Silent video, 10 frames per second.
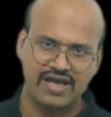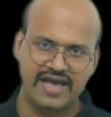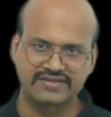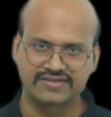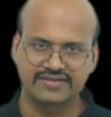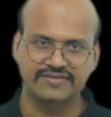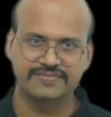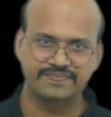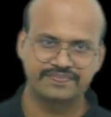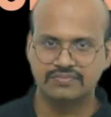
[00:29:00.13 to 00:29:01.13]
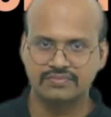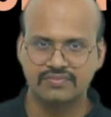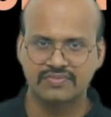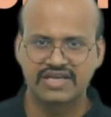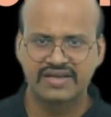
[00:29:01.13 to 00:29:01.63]
answer.
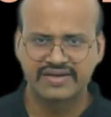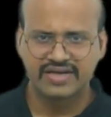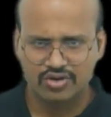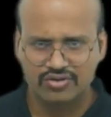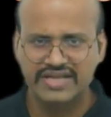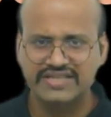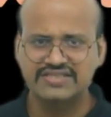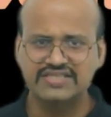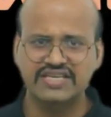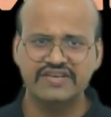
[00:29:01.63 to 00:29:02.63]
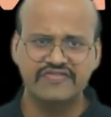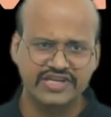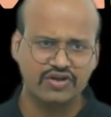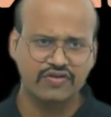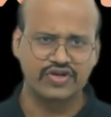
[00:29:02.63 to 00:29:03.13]
Now, let's see the
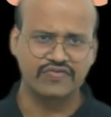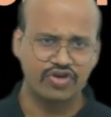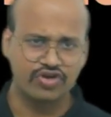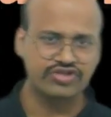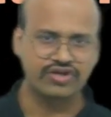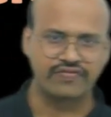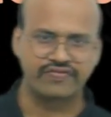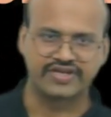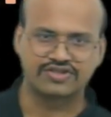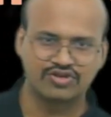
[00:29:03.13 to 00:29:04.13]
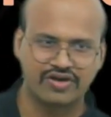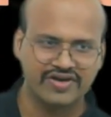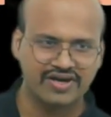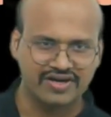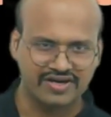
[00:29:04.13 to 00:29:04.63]
effect of revolution of Earth. So,
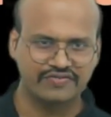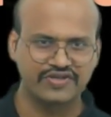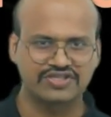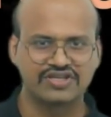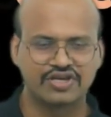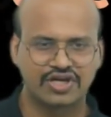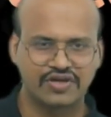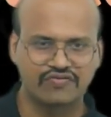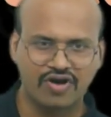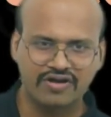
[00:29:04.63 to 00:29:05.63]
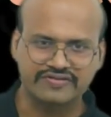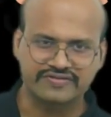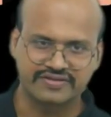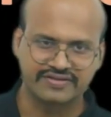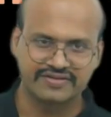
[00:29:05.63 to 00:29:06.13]
our Earth, which
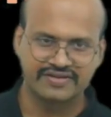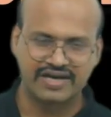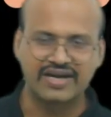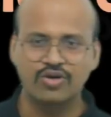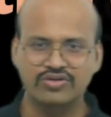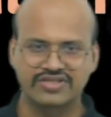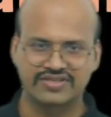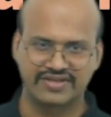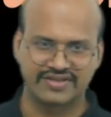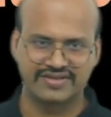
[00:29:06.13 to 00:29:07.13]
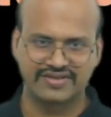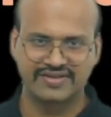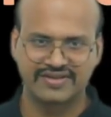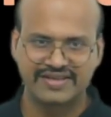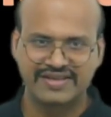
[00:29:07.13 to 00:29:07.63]
revolves around the sun,
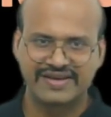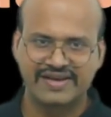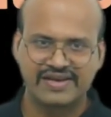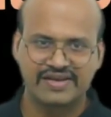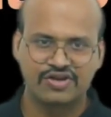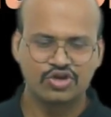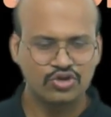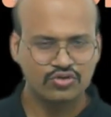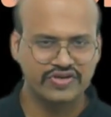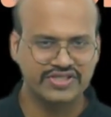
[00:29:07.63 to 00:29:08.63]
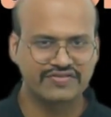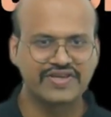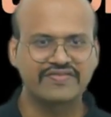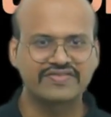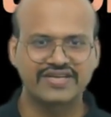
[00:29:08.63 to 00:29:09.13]
due to which we
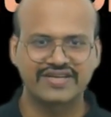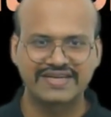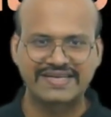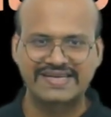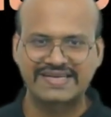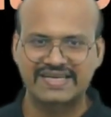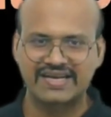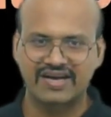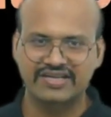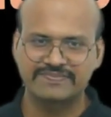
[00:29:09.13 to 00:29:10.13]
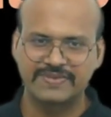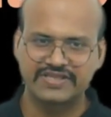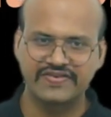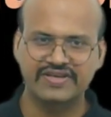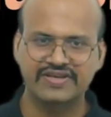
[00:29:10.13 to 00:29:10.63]
have certain
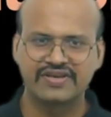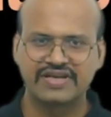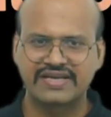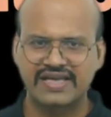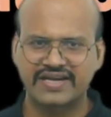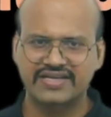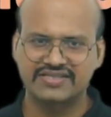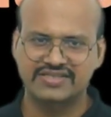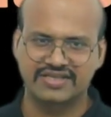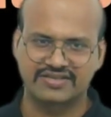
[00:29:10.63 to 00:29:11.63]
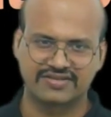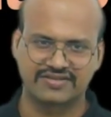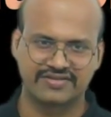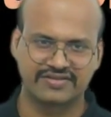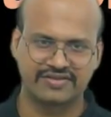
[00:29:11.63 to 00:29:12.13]
specific characteristics,
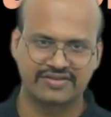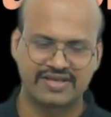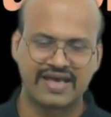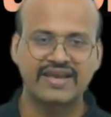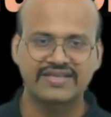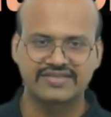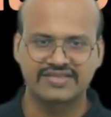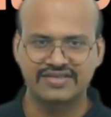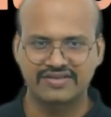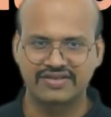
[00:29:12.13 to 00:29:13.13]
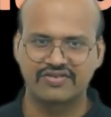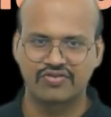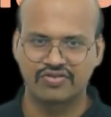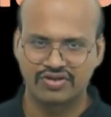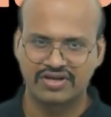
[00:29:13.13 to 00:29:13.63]
and let's see
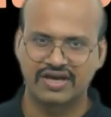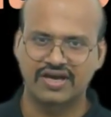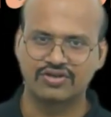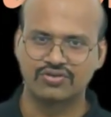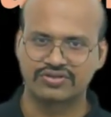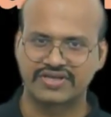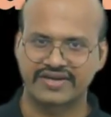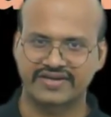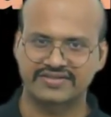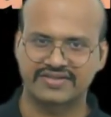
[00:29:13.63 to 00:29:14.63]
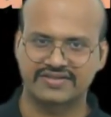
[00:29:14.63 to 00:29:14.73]
those characteristics.